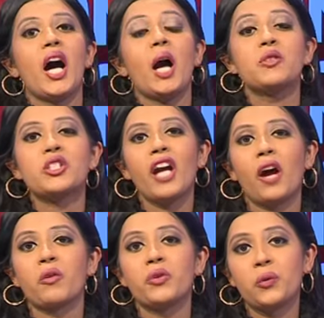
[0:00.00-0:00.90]
I'm sure
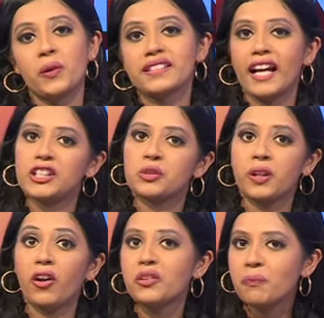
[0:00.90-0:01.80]
our viewers as well
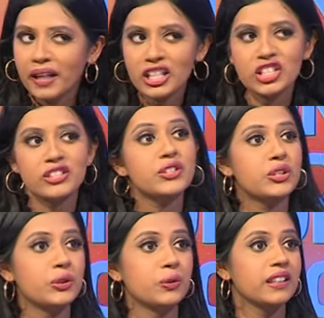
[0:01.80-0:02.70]
are impatient
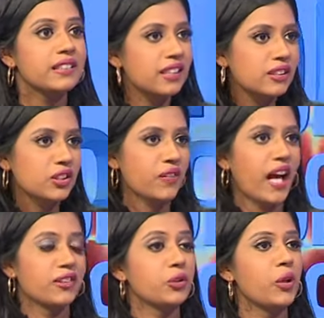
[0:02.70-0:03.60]
to listen to
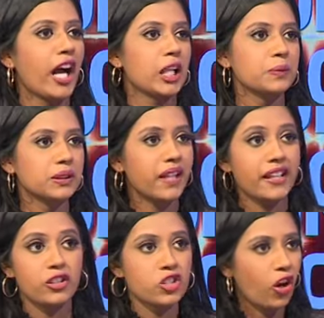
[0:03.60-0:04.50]
that new album and
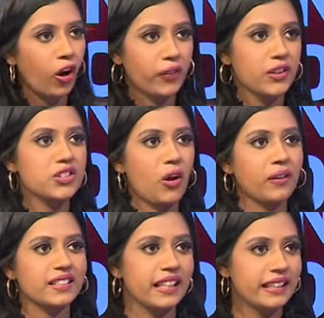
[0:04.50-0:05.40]
enjoy the
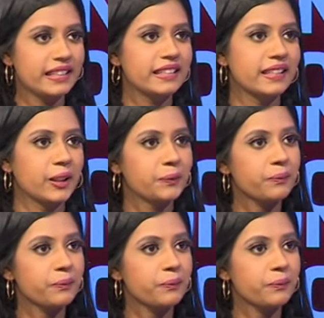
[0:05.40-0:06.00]
songs in it.